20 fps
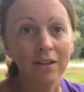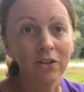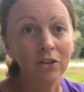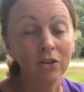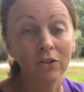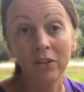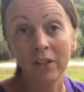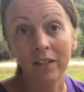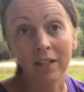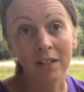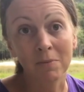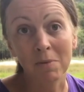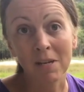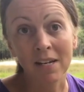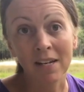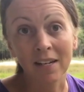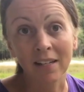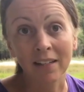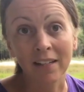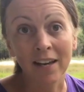you're only going to be
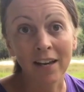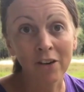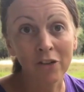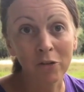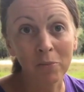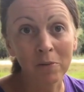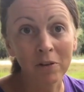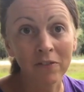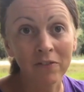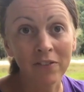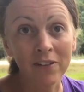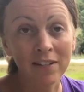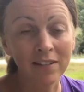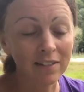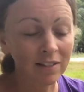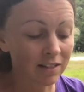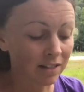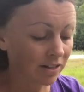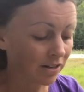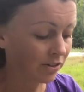getting the health
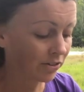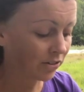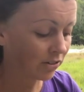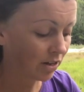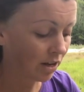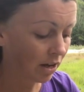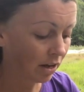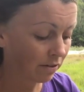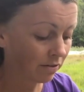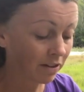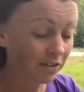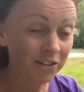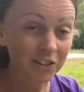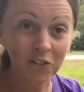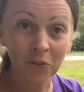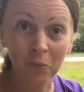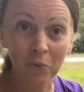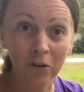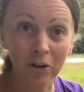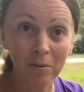benefits, and there's
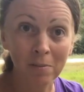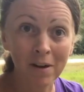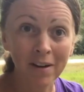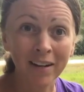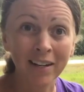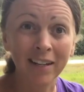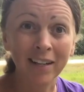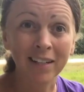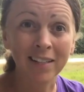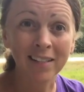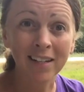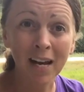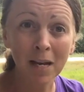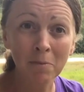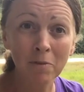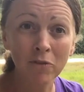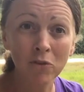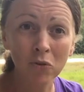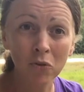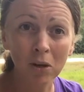nothing to worry about. And in a
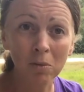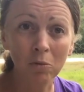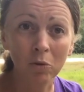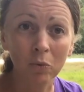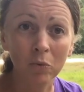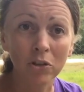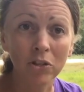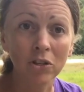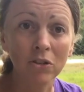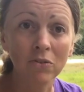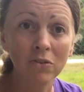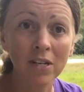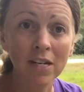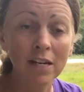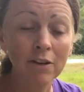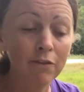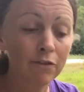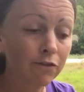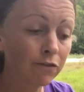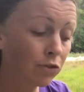time of trouble, when you
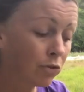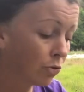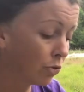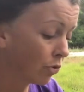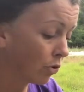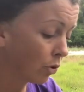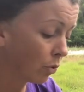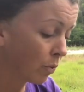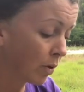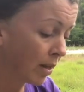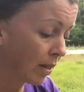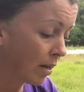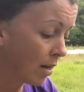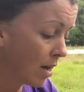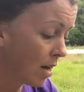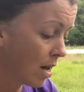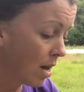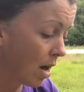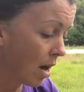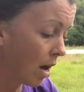need food or when
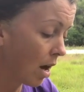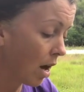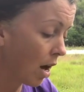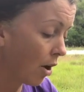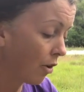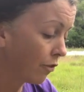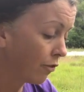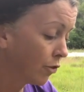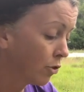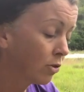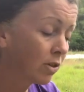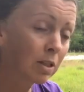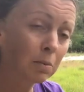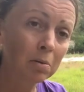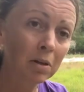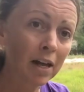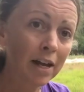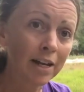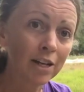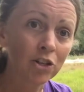food
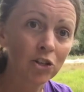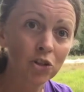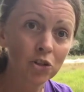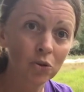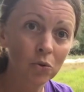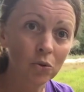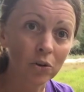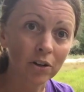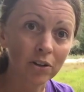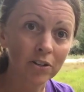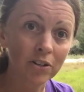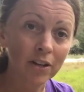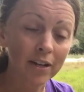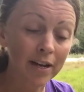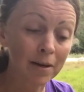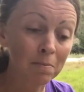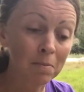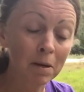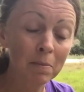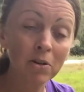supply is short
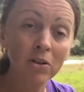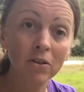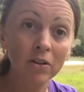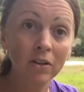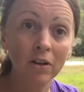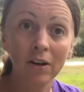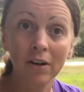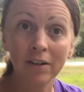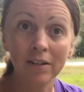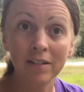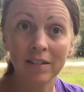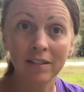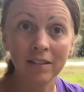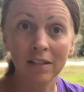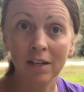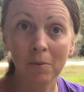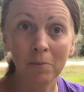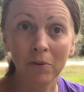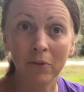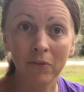and maybe your garden
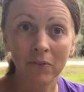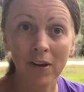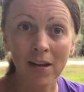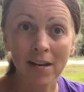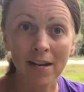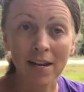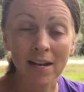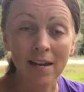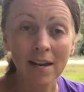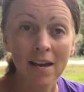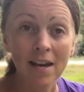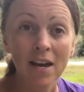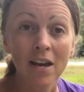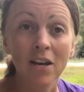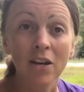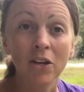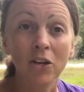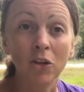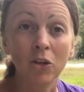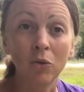isn't up and ready,
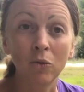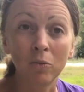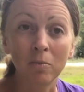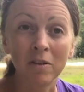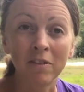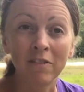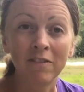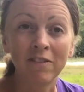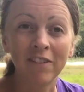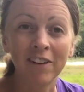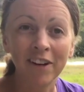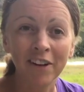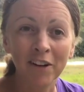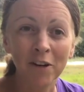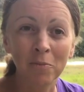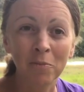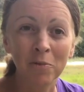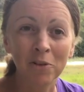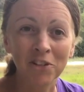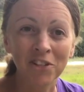you will be
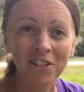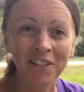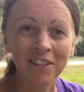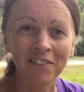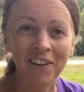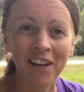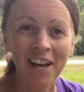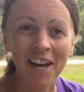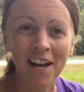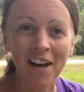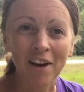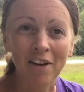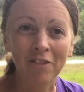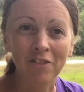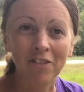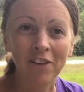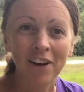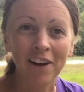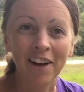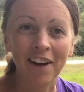very appreciative to
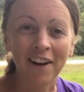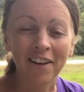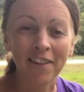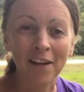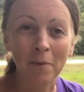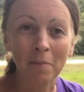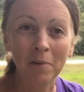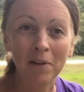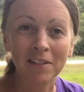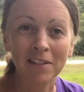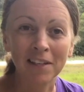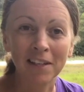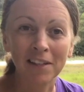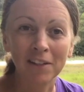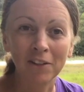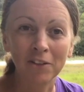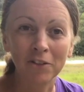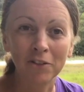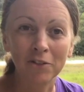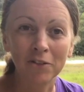have that pesky
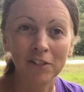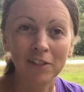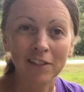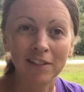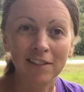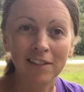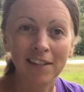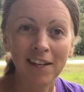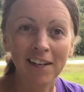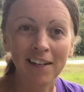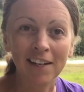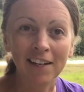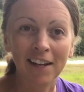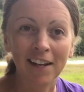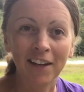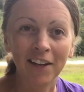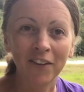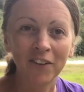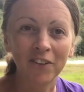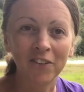little nuisance
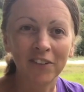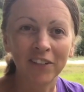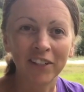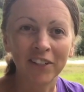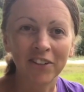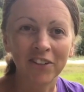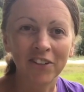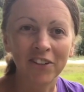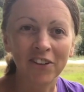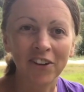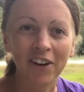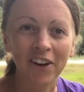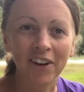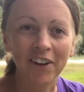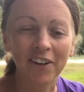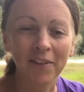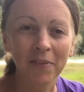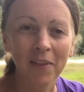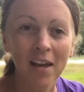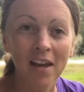dandelion growing in your yard.